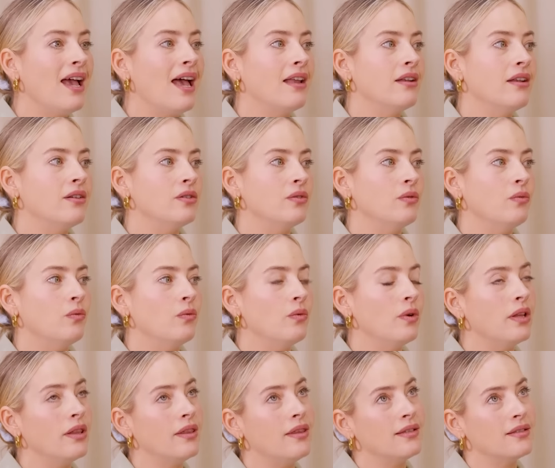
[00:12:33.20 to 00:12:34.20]
and
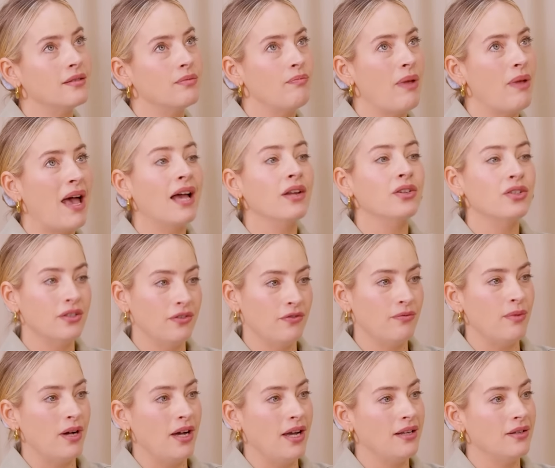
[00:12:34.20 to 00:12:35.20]
this passion of
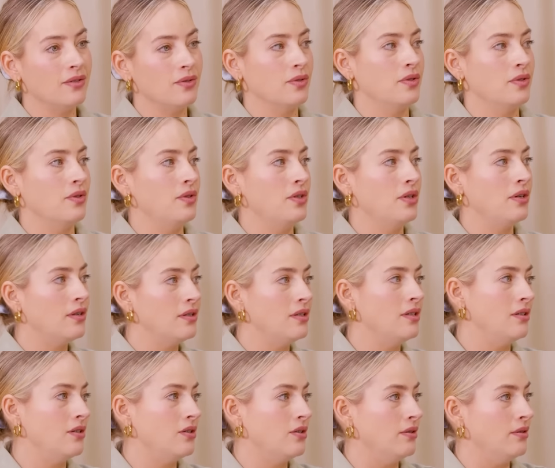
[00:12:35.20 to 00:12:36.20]
mine has also turned
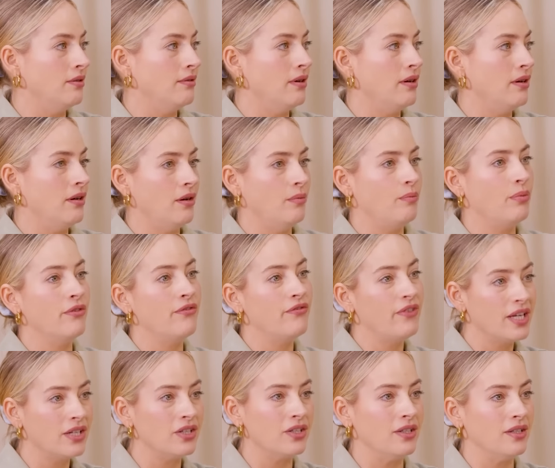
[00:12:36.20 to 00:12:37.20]
into a
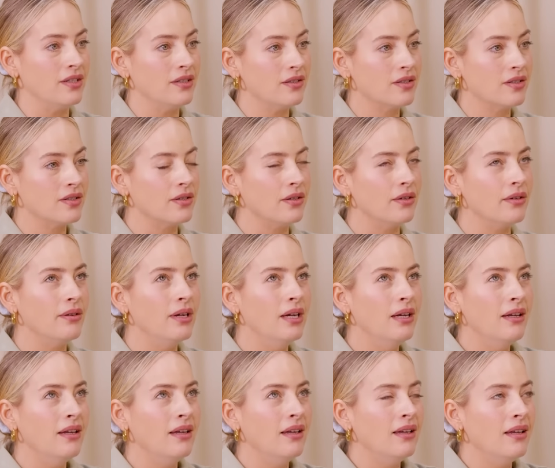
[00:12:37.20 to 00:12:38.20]
profession. So
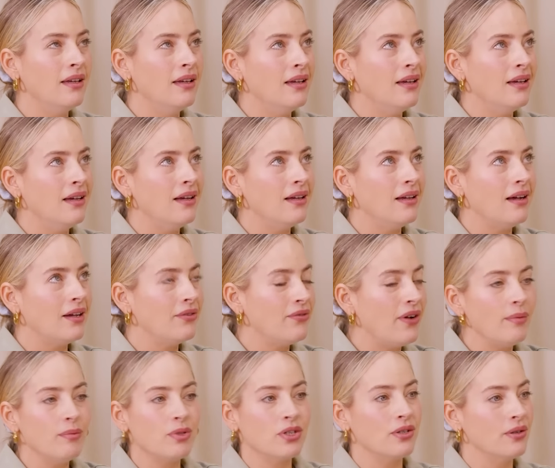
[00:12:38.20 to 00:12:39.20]
if
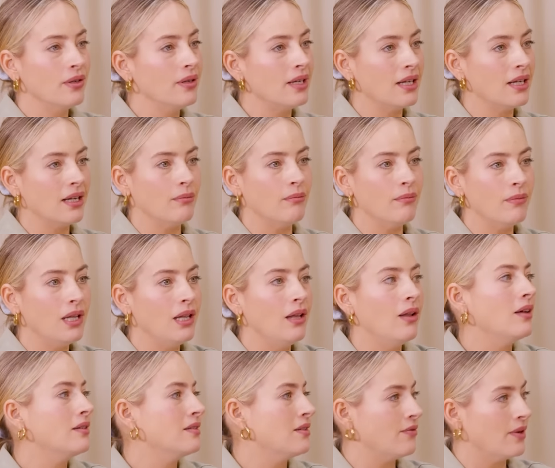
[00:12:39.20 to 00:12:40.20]
I'm shooting
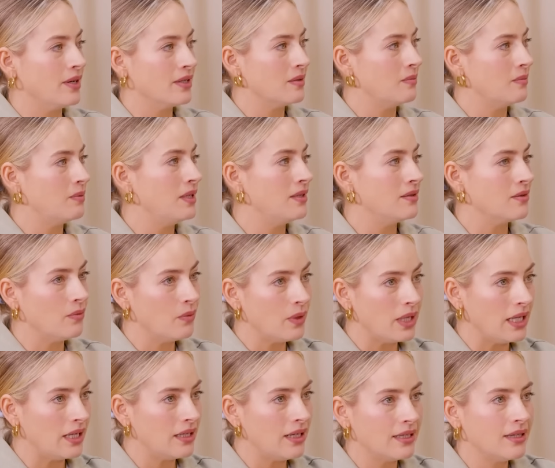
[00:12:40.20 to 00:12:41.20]
lots of recipes a
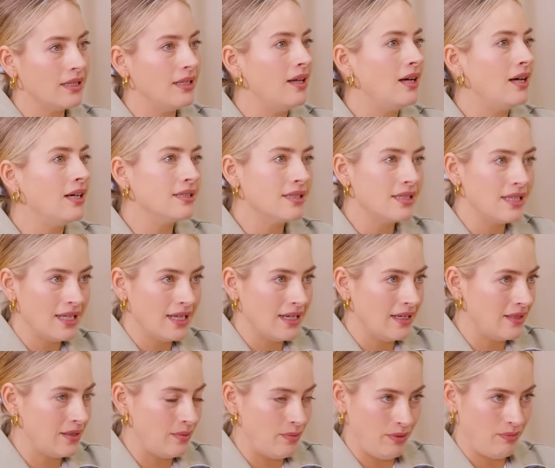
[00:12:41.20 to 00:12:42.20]
week, like the last thing,
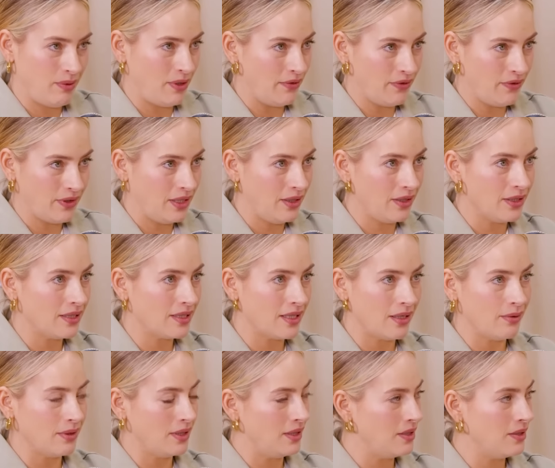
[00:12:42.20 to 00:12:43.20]
to be perfectly honest, I
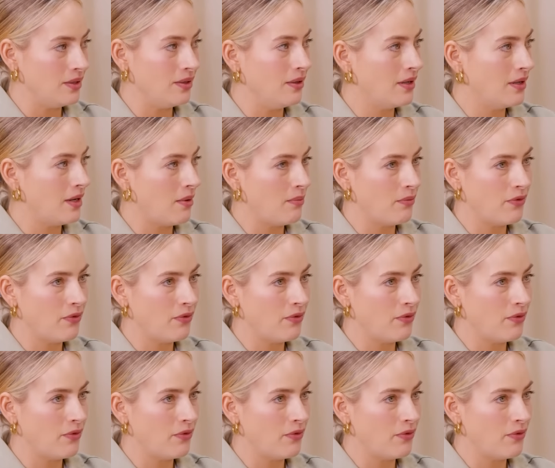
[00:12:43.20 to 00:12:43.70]
want to do come